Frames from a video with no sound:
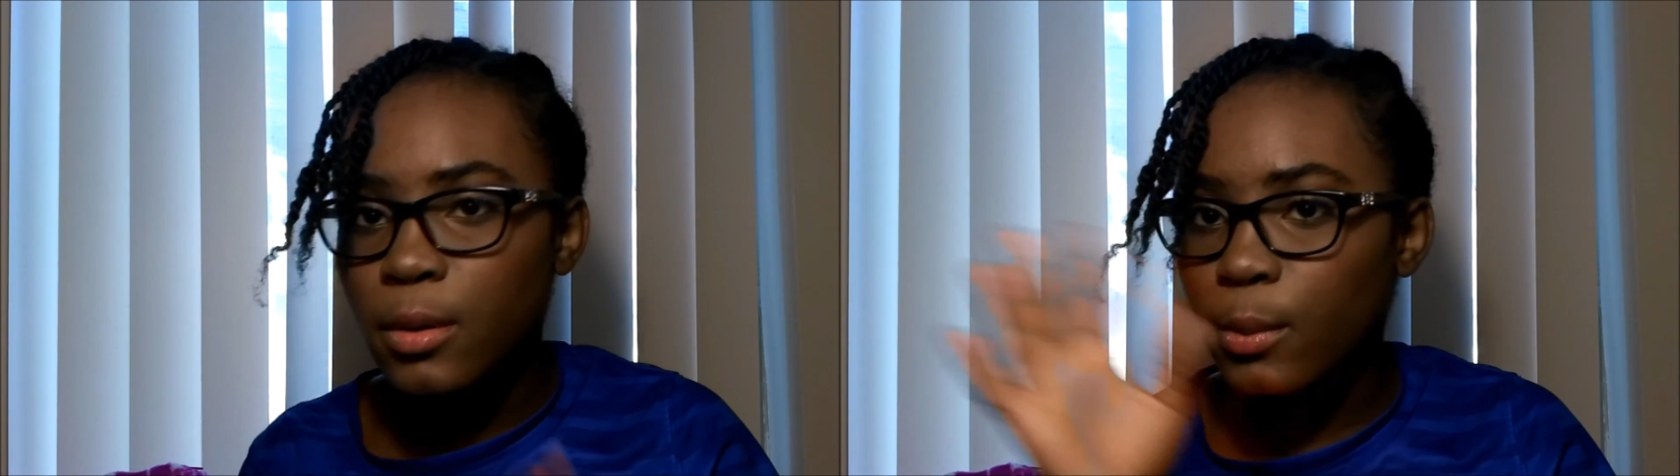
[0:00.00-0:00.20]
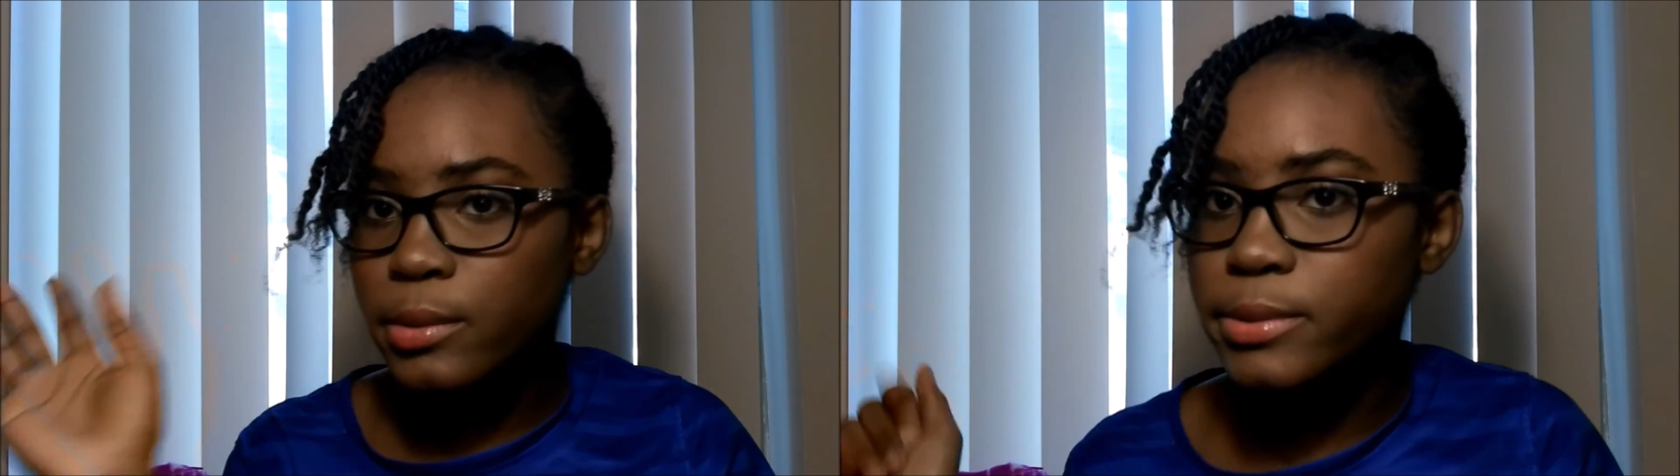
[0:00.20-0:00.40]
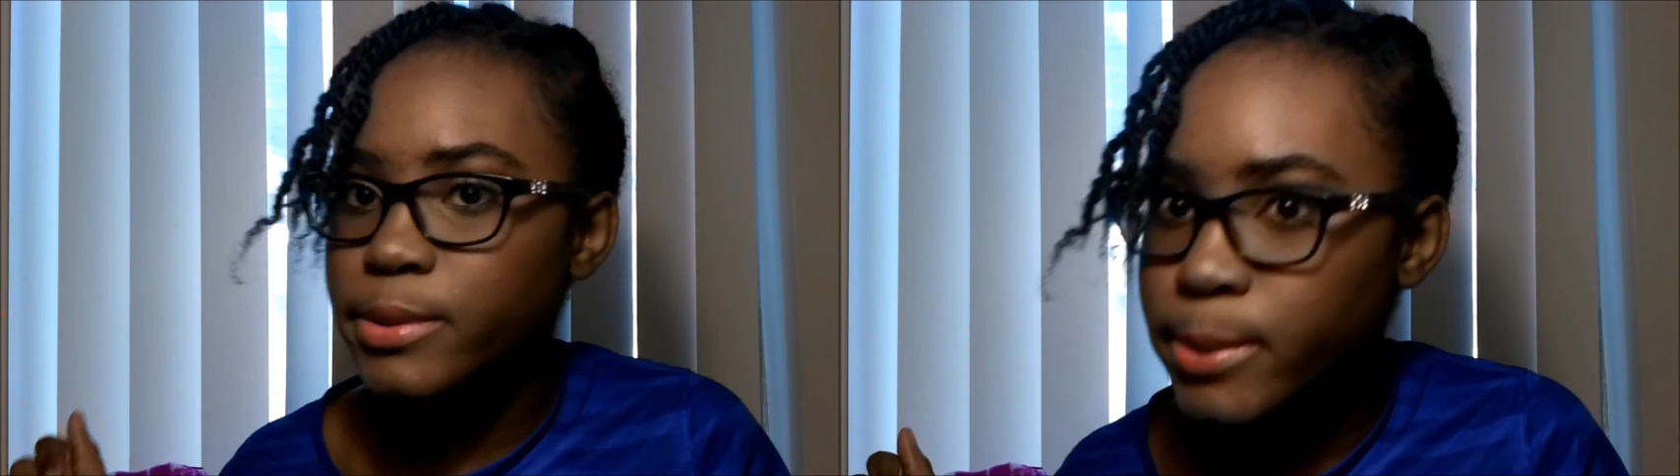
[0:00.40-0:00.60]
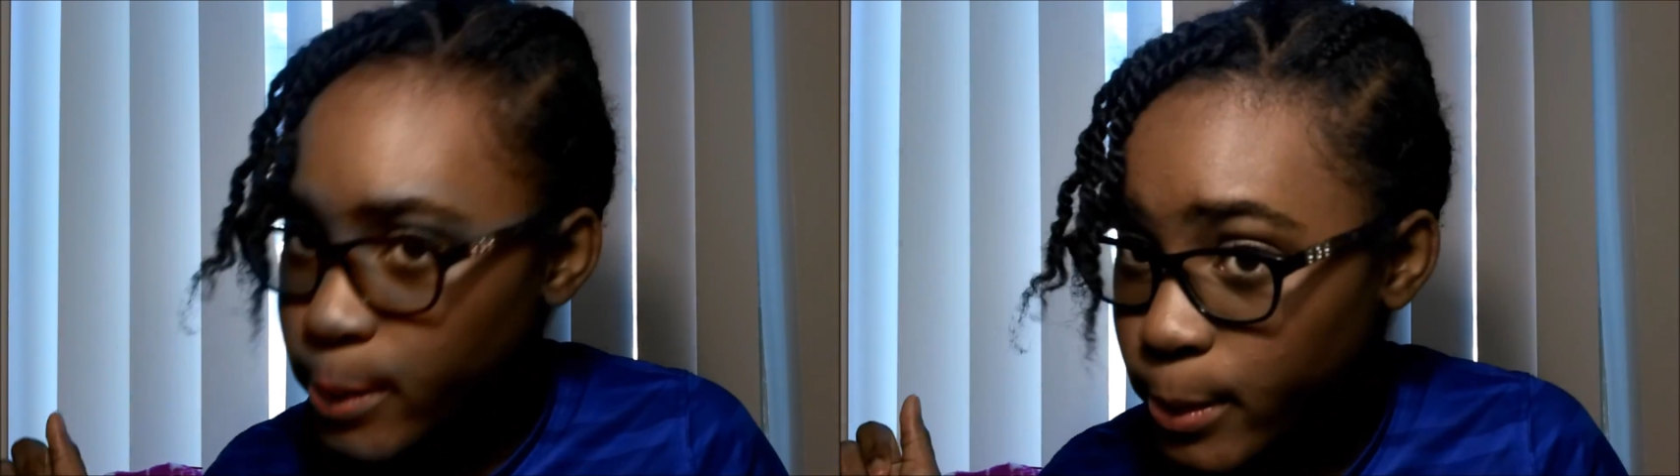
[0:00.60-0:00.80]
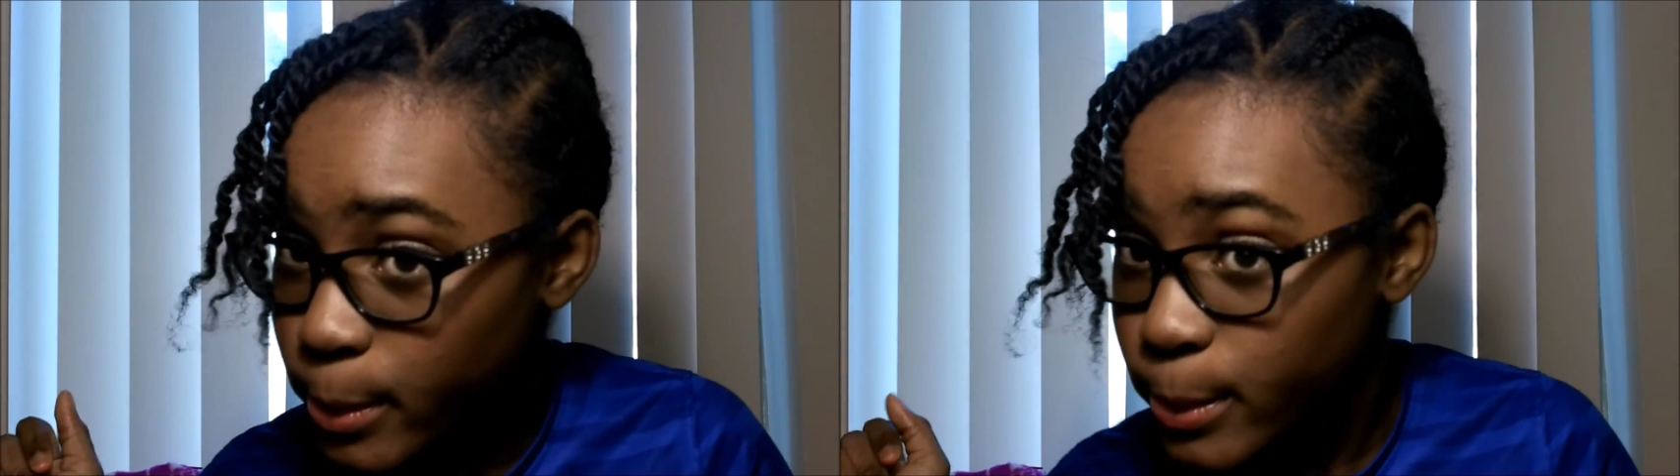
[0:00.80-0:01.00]
know what to
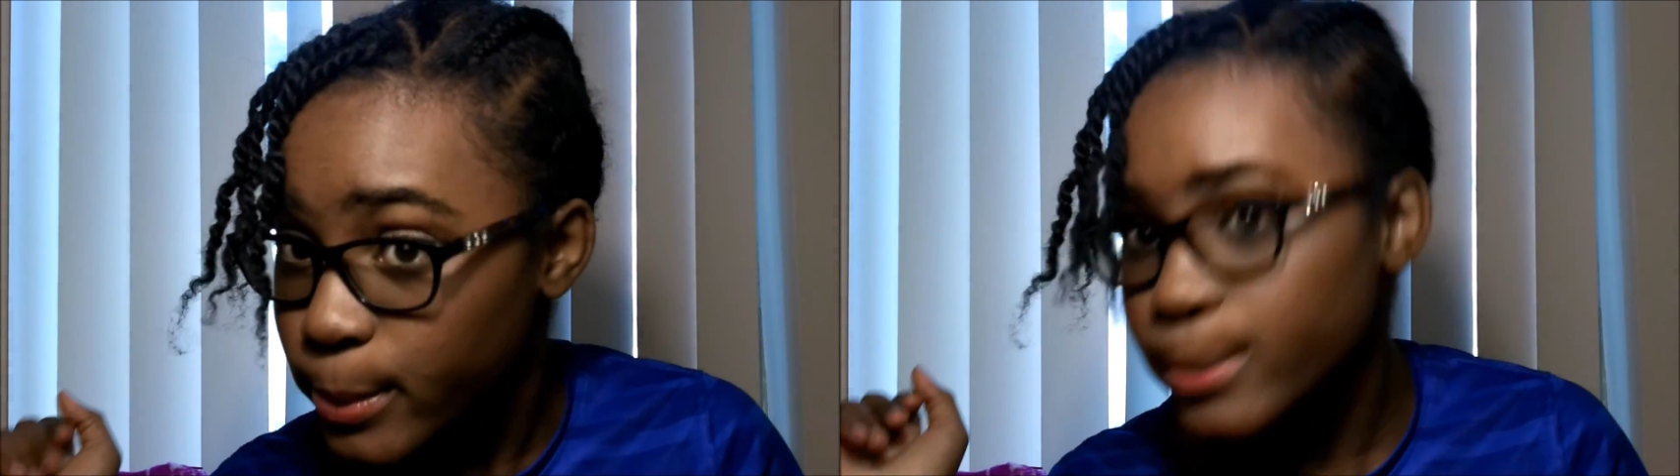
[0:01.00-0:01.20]
do